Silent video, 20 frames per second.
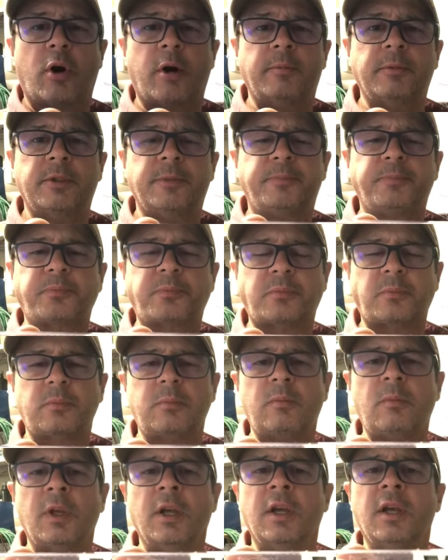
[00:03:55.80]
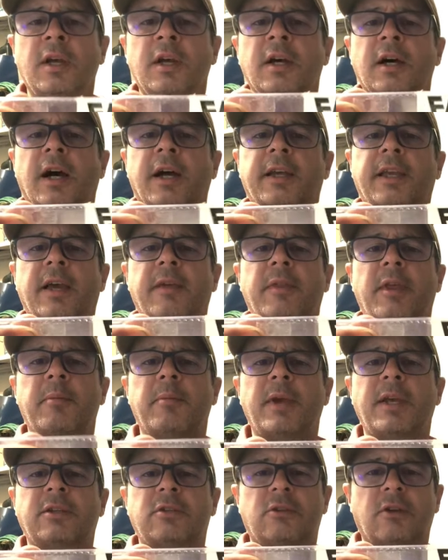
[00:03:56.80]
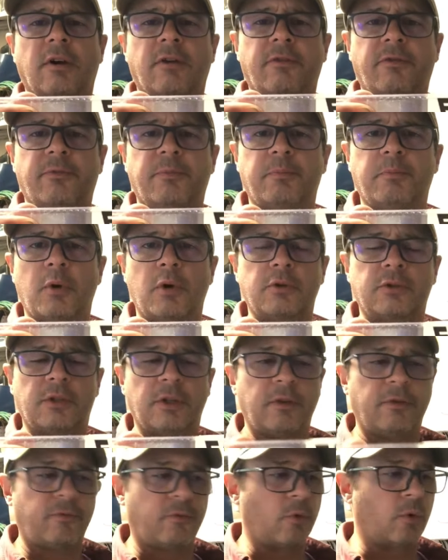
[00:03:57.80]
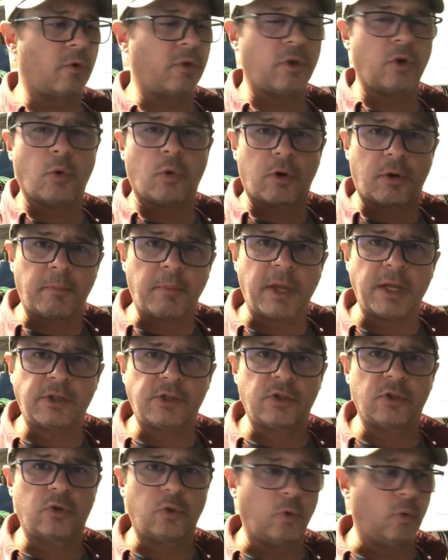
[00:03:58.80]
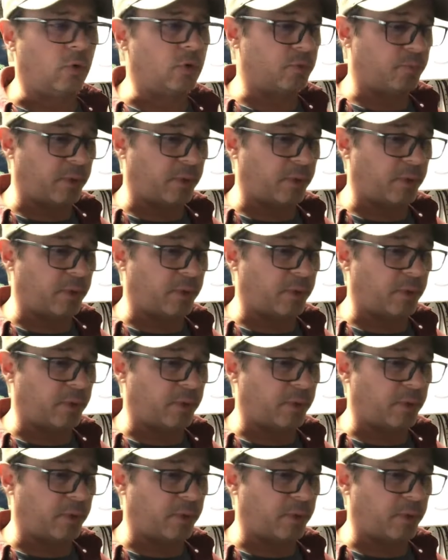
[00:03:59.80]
Arms. Again, they make stuff mostly for the automation tools